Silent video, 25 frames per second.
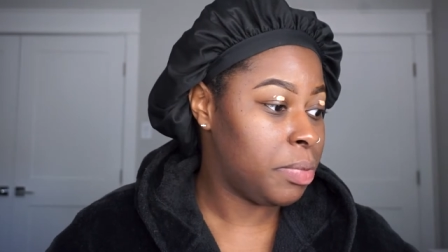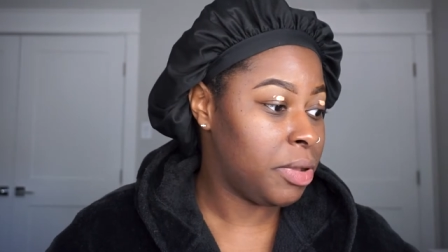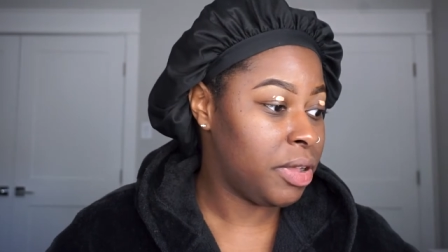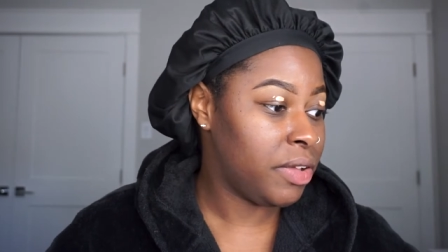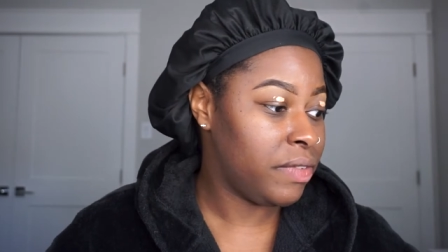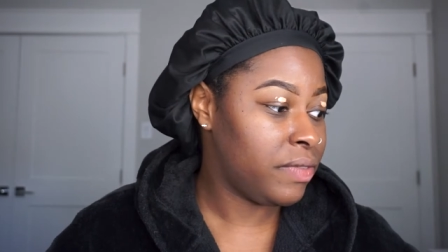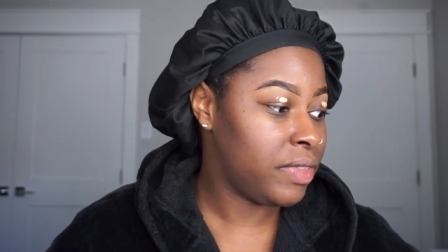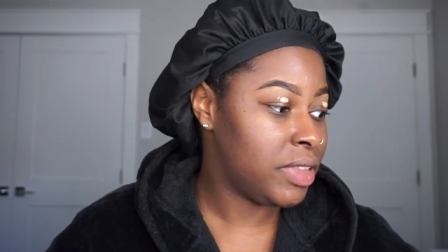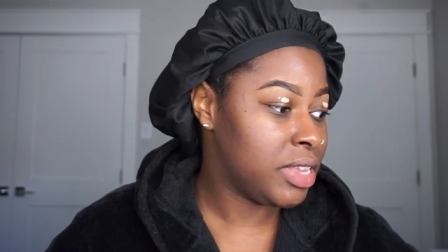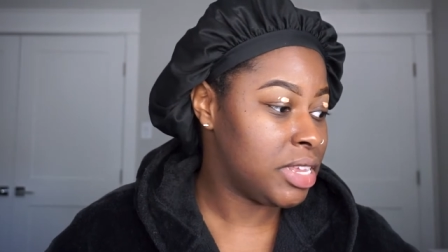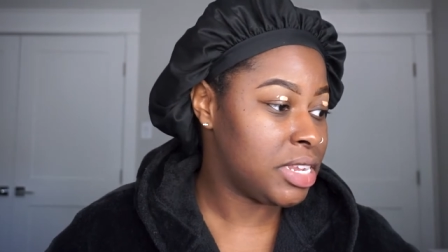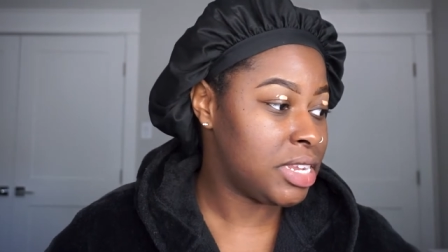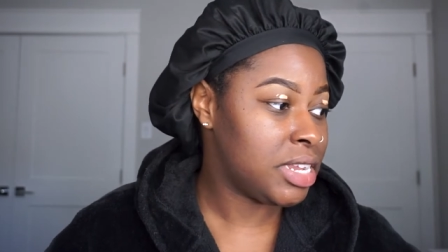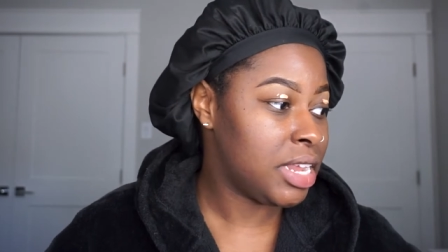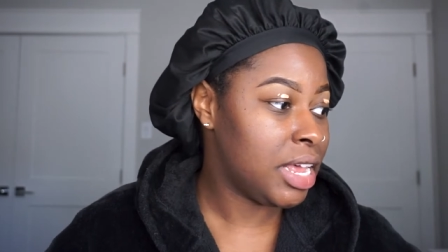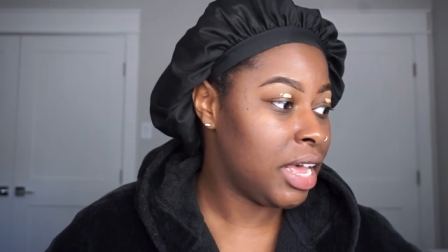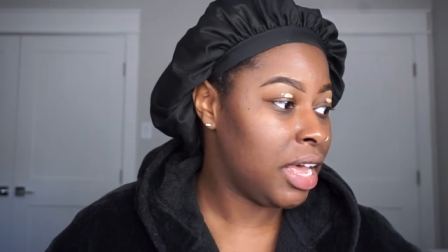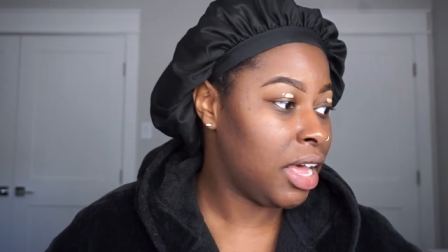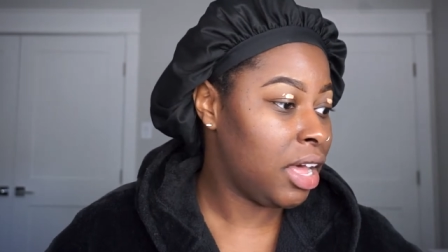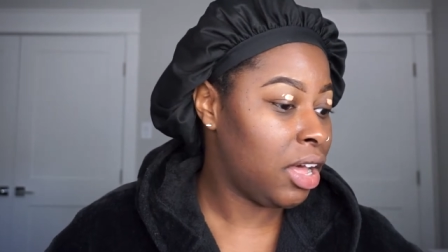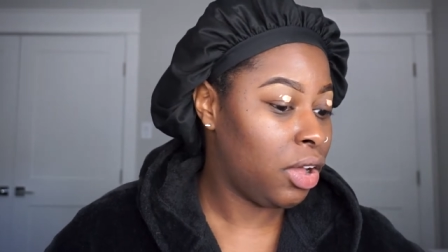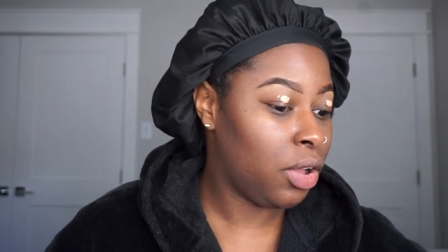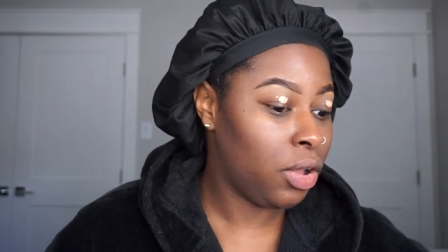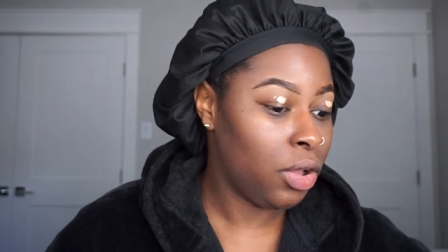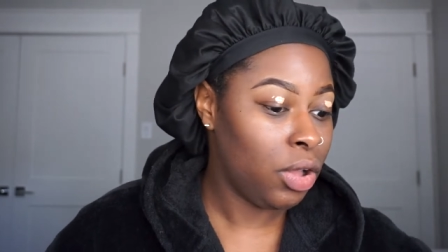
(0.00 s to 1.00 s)
buff this
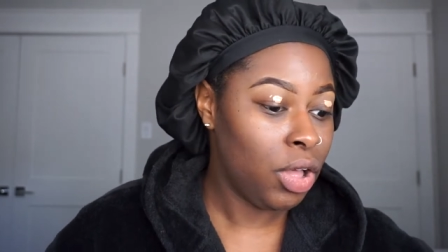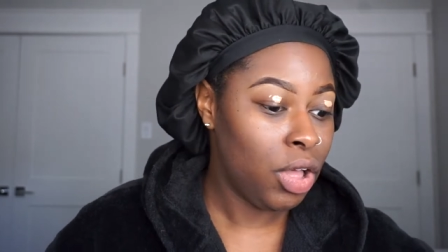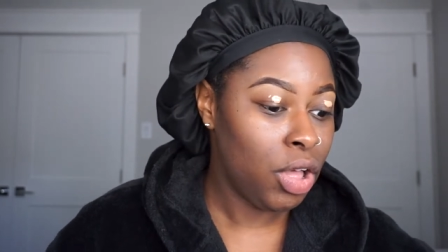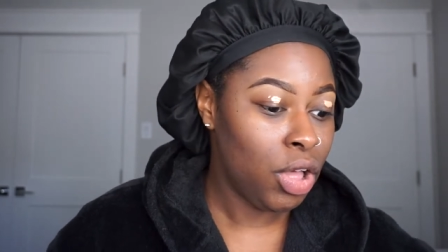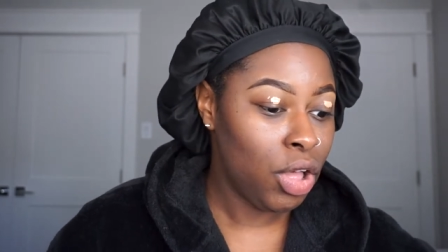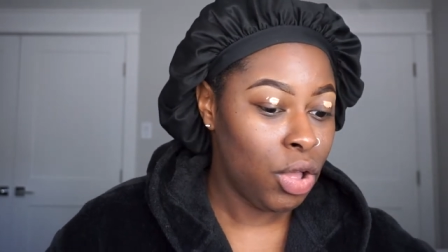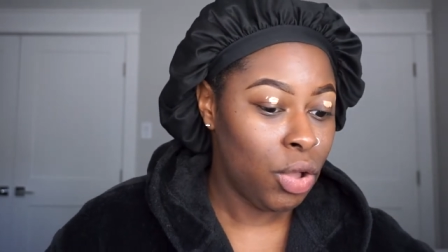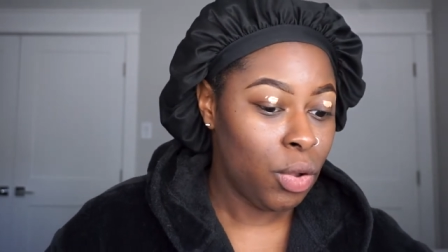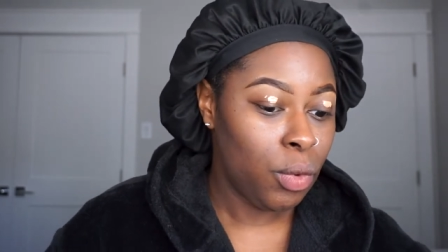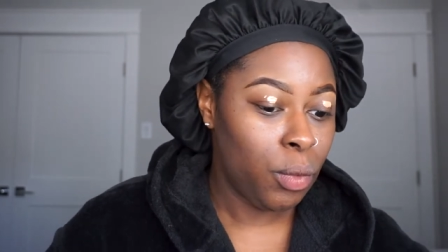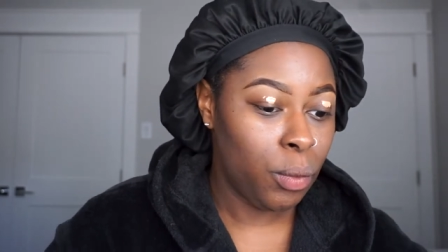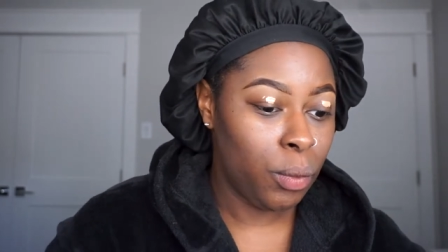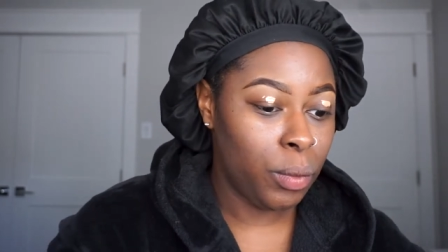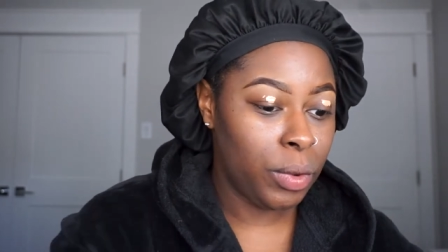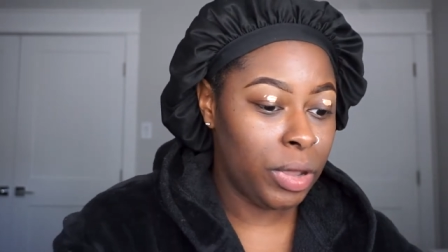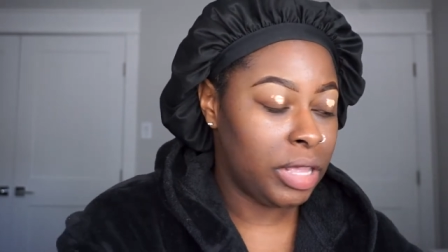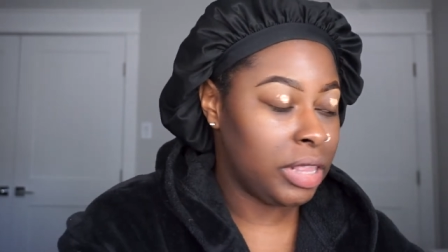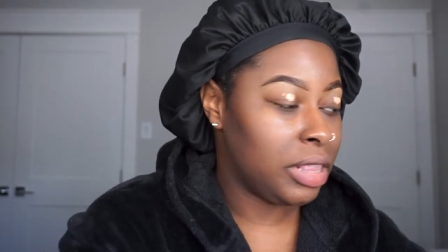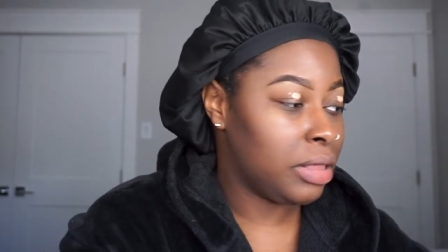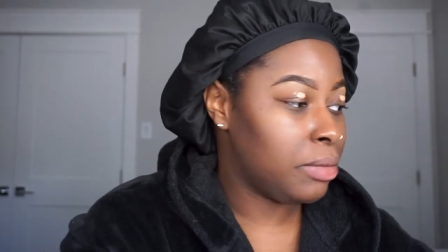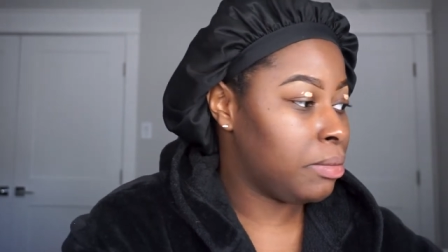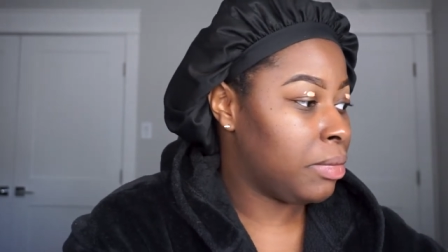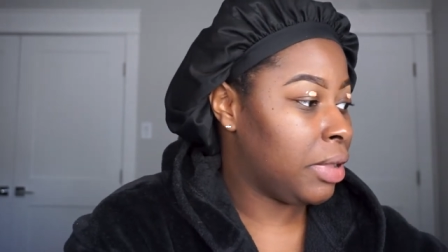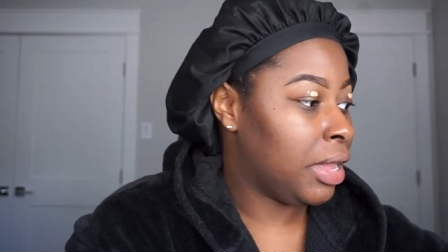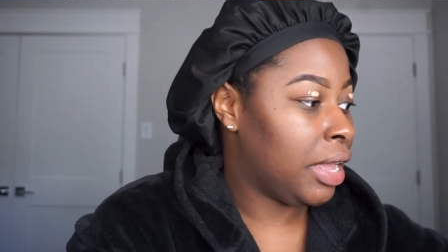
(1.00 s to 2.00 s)
out
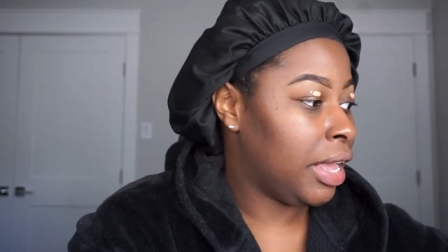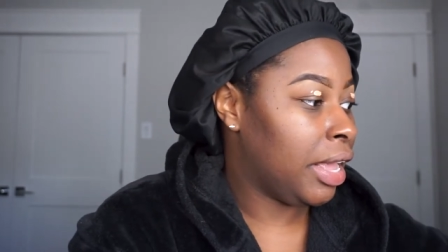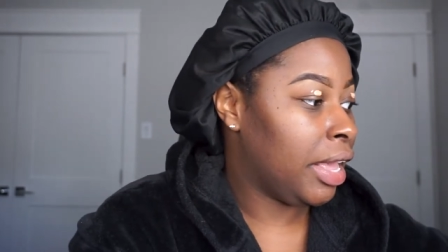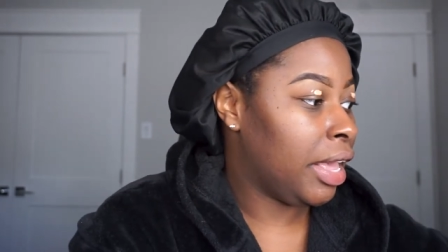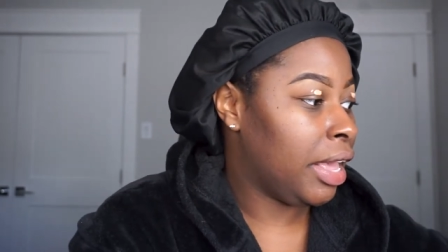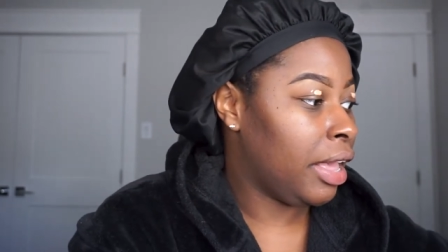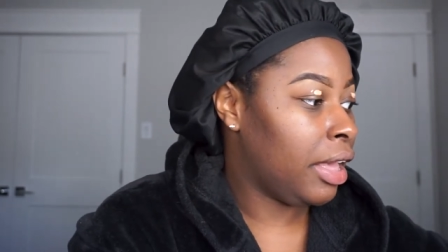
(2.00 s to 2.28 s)
with my